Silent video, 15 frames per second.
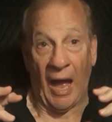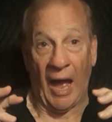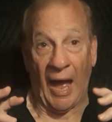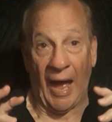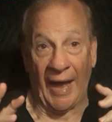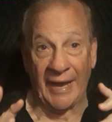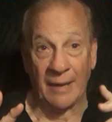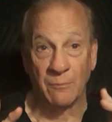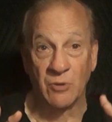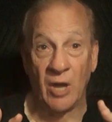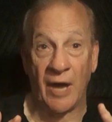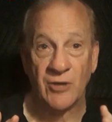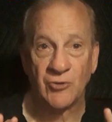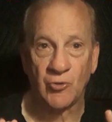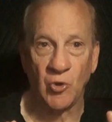I am
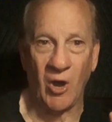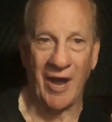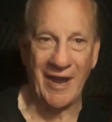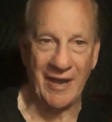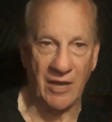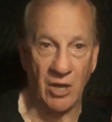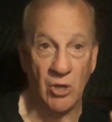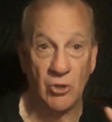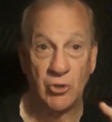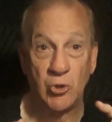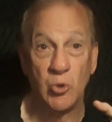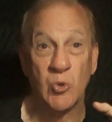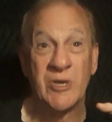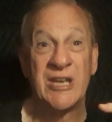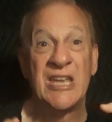not trying
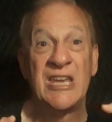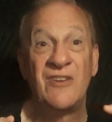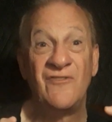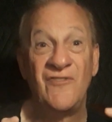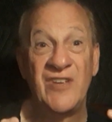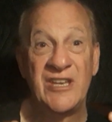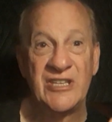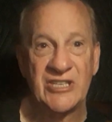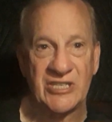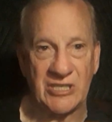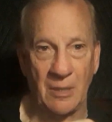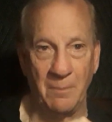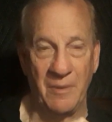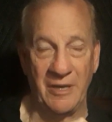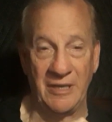to convince
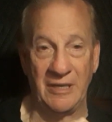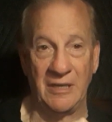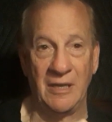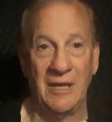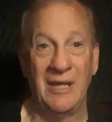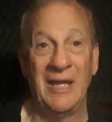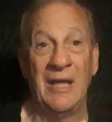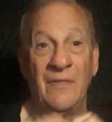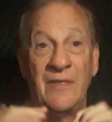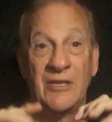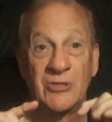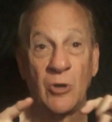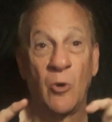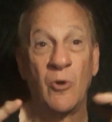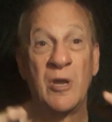somebody
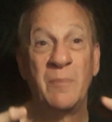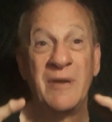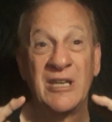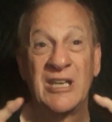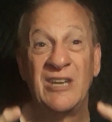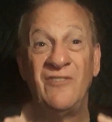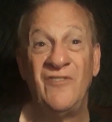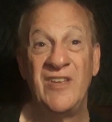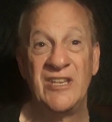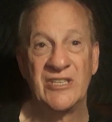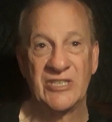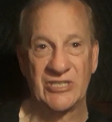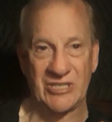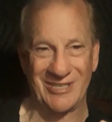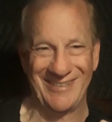that's already been
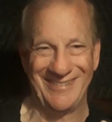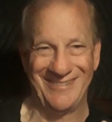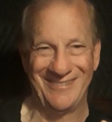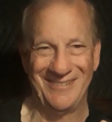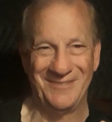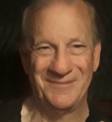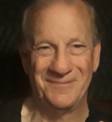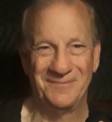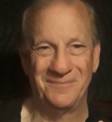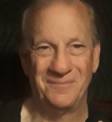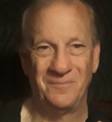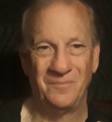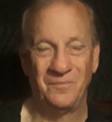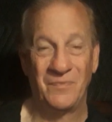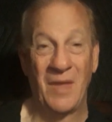convinced
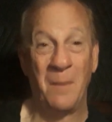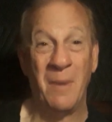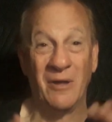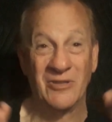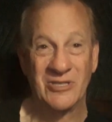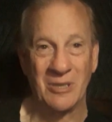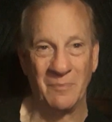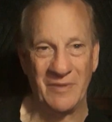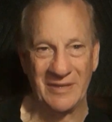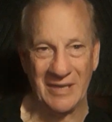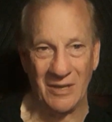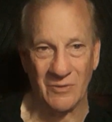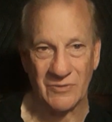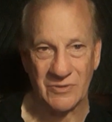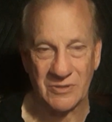about something
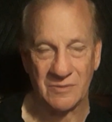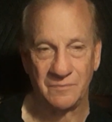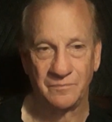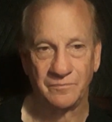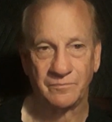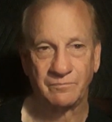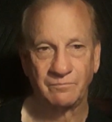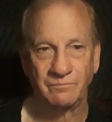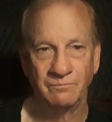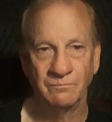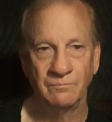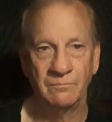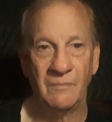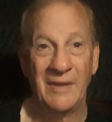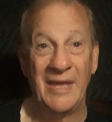else.
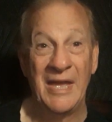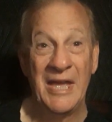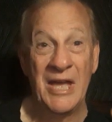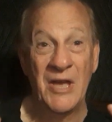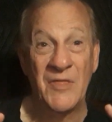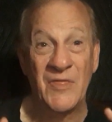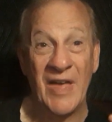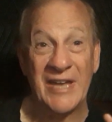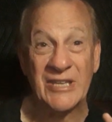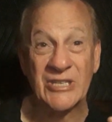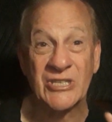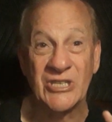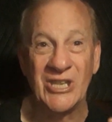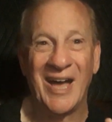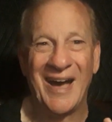That
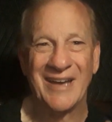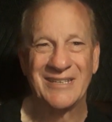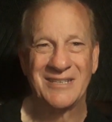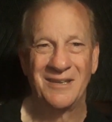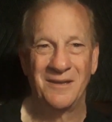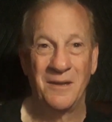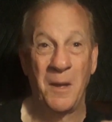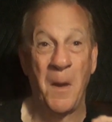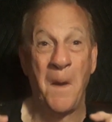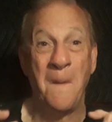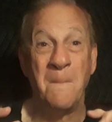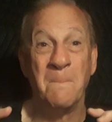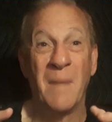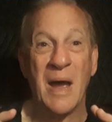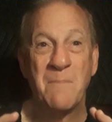is not
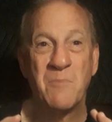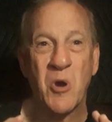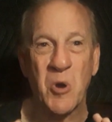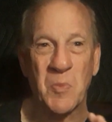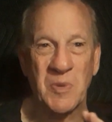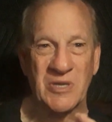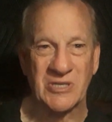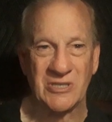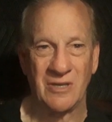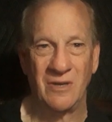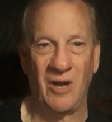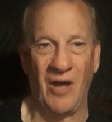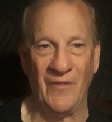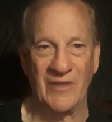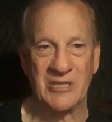my purpose
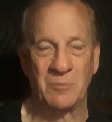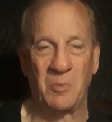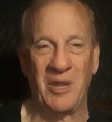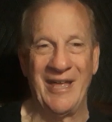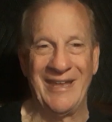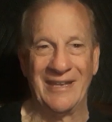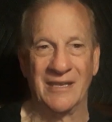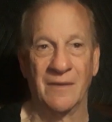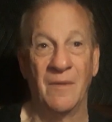on this planet.